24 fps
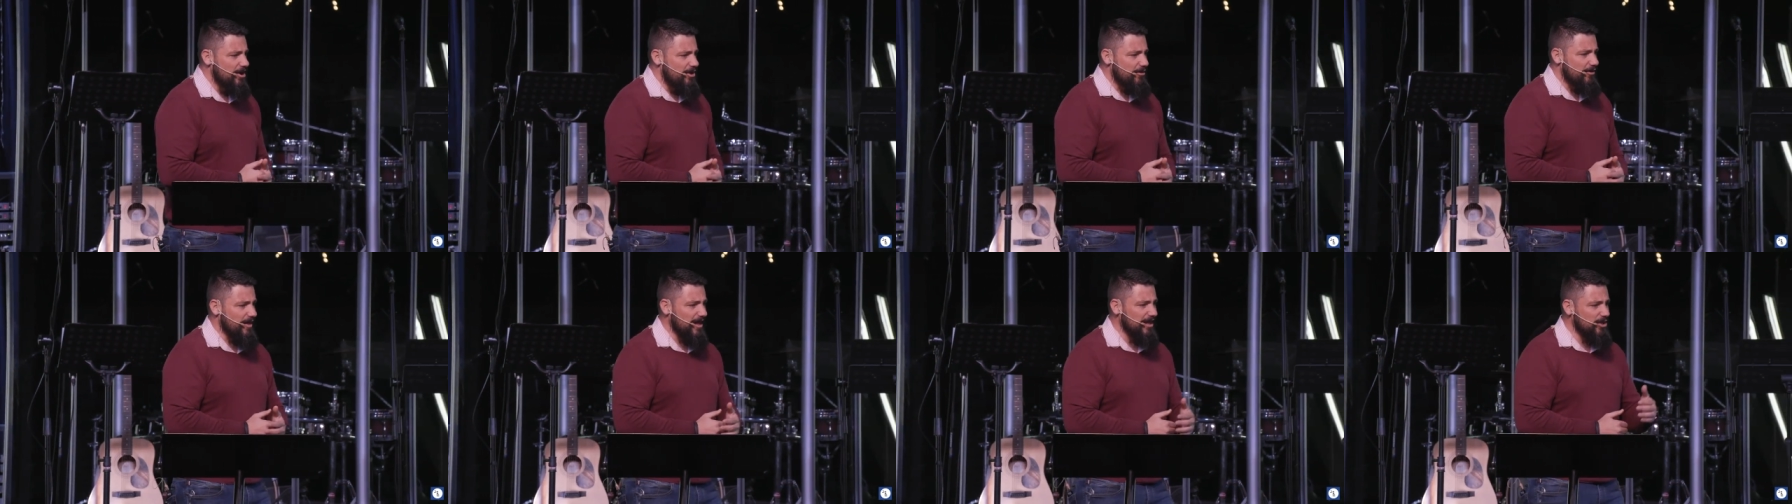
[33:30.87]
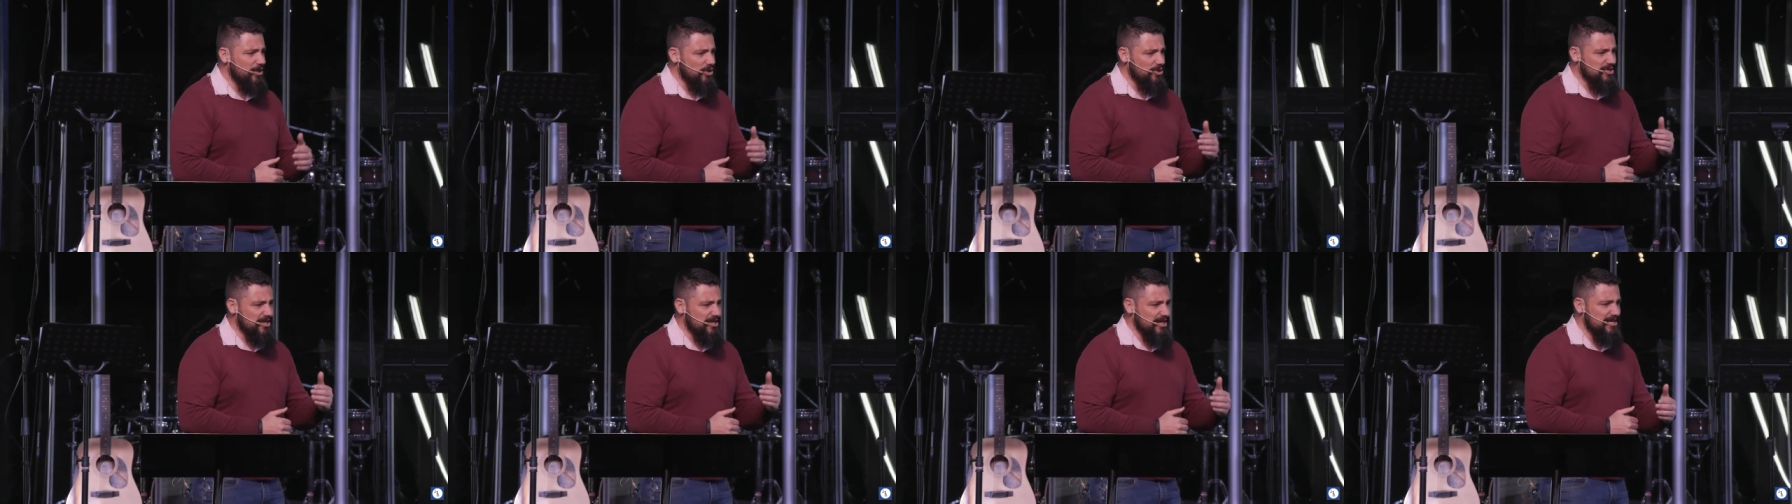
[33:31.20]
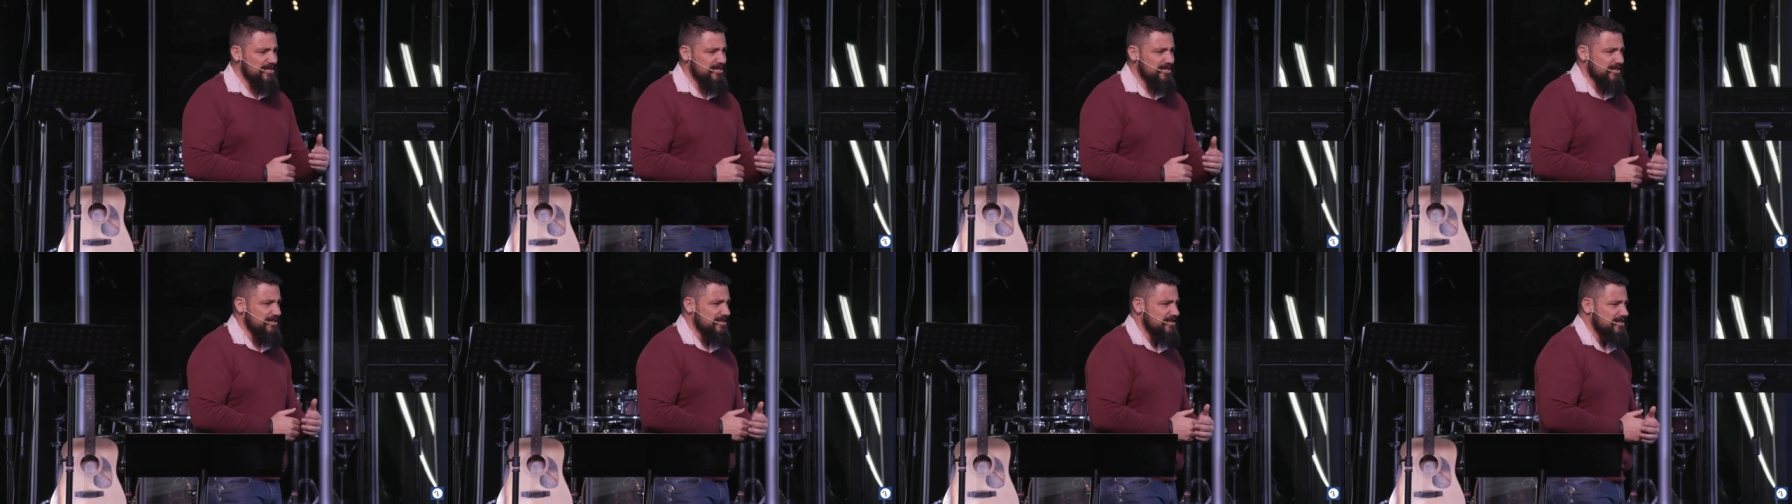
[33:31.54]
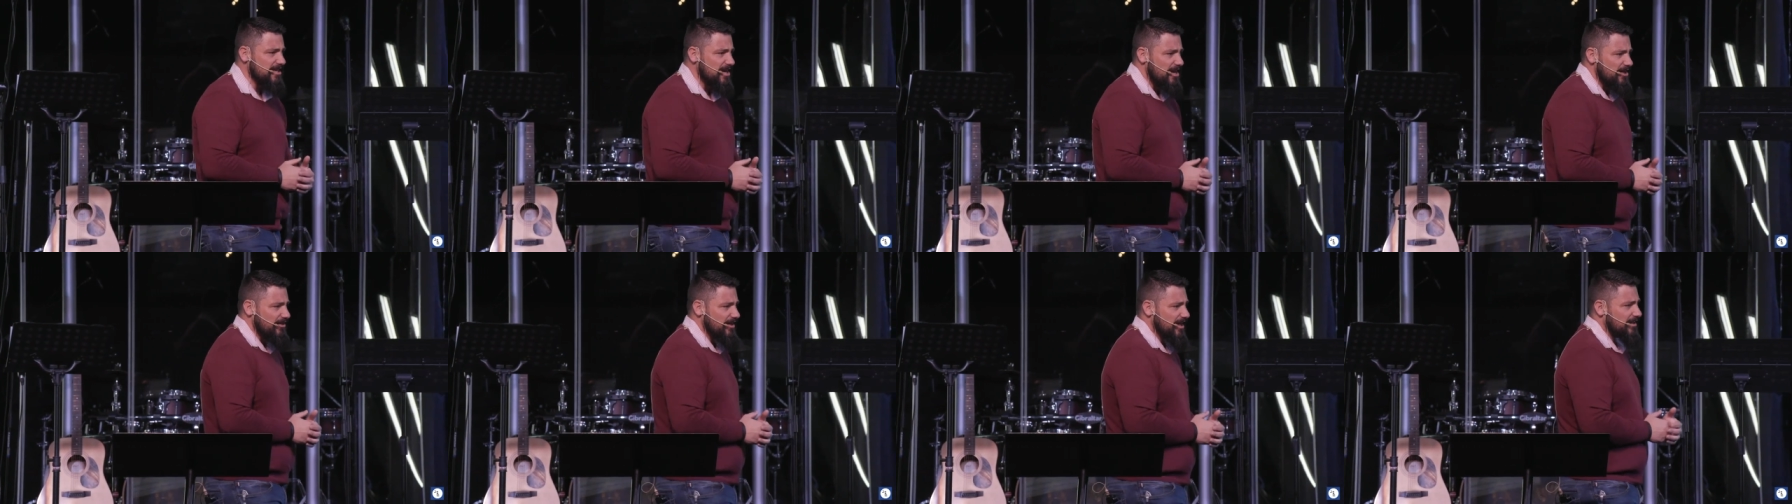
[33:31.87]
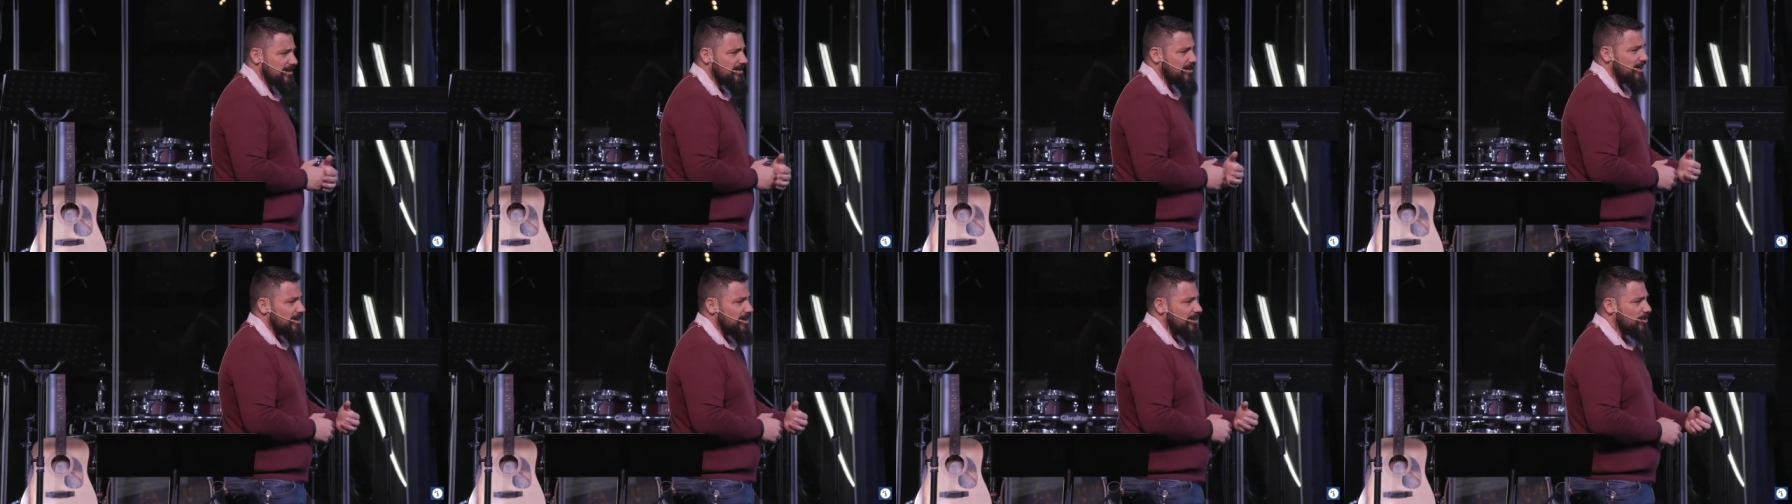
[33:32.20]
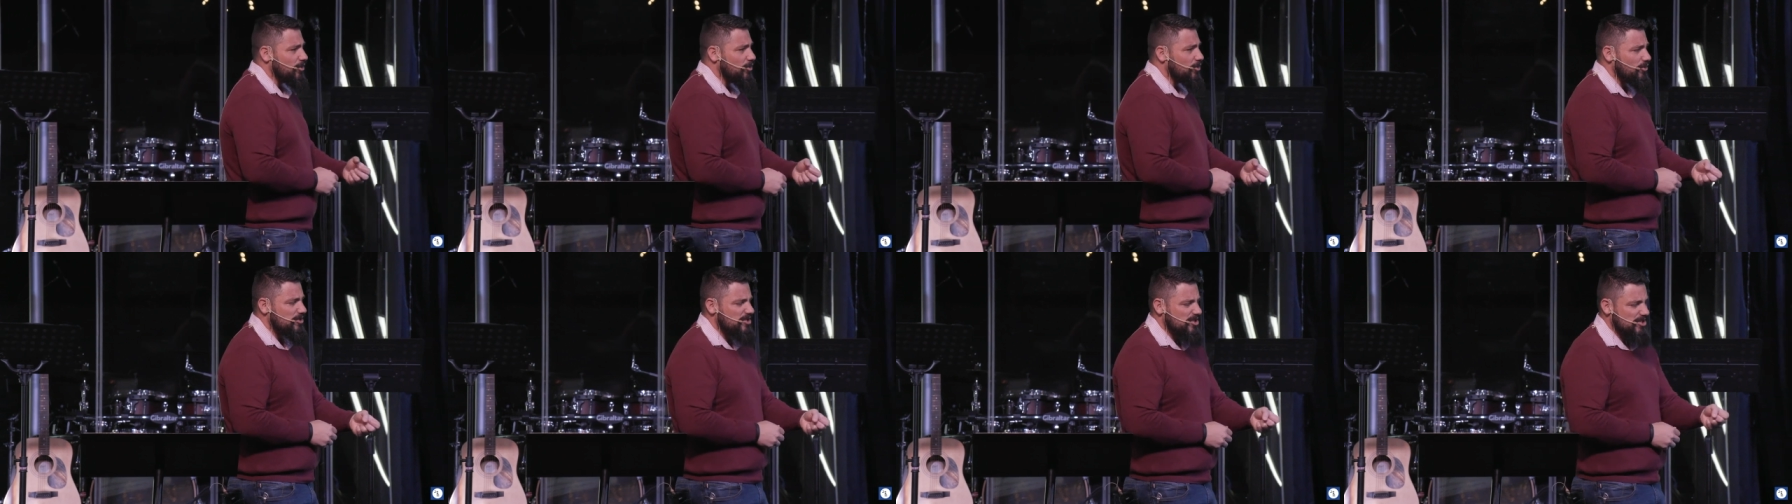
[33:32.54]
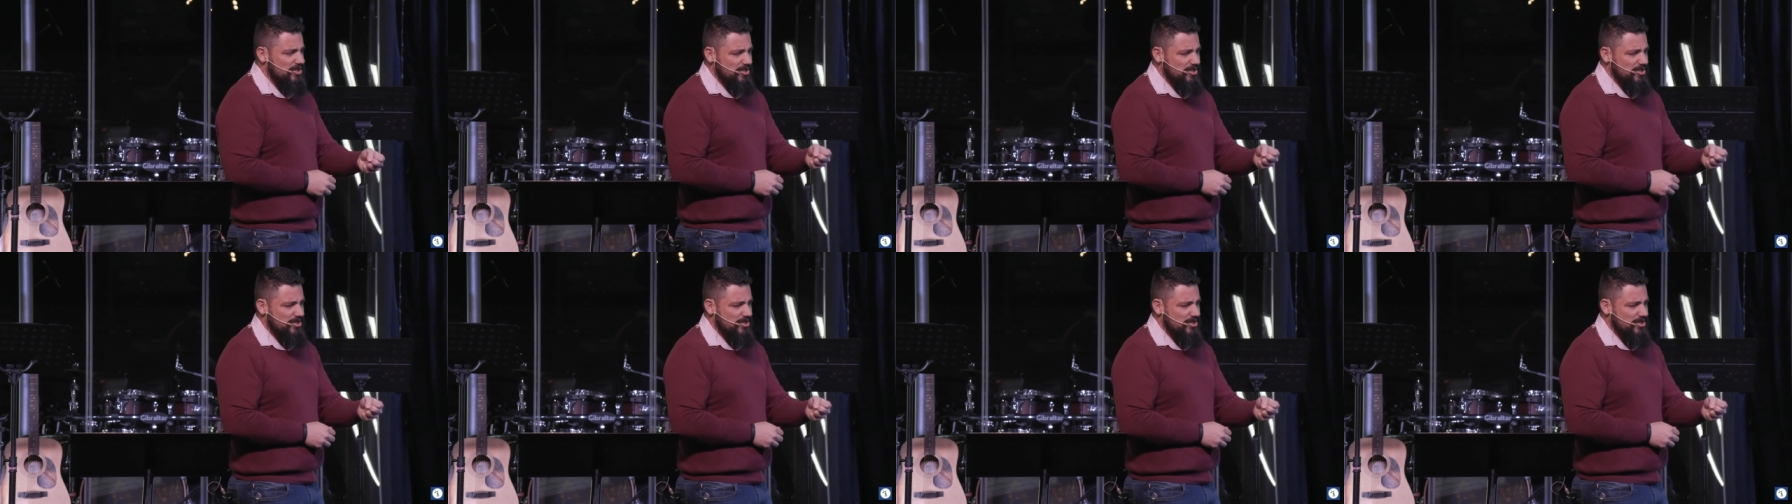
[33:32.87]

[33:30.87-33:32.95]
Thank you, Jesus, that you,